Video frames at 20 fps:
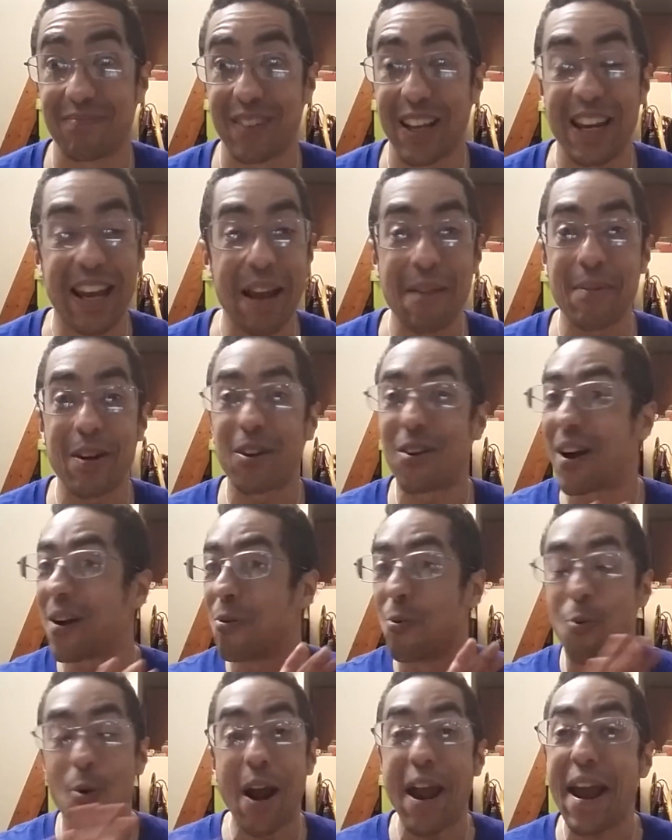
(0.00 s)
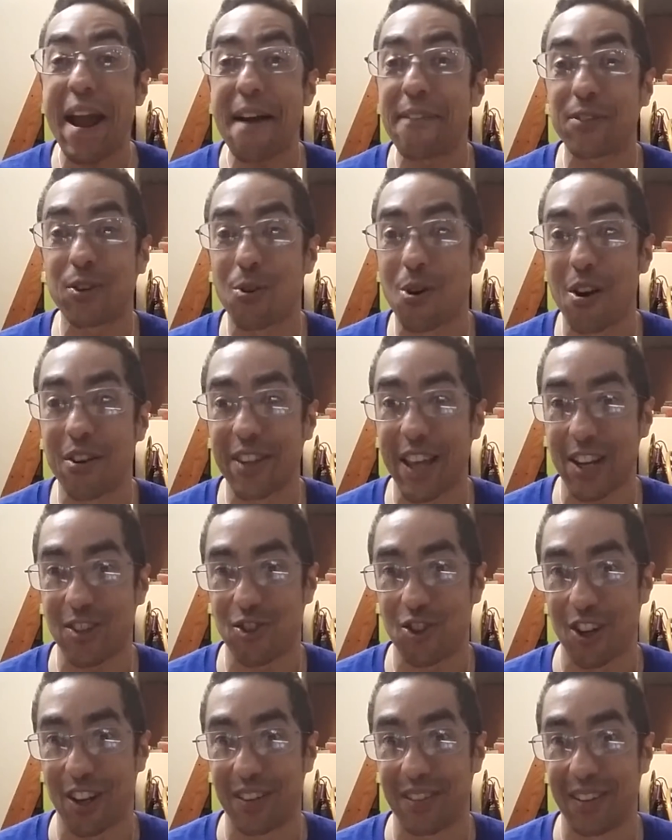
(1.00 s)
They came here way after all that
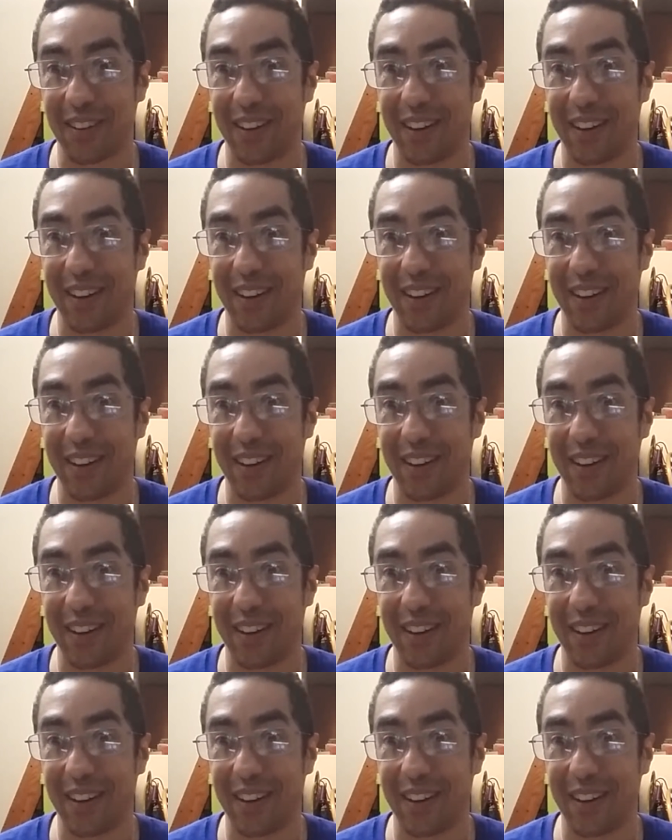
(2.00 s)
shit.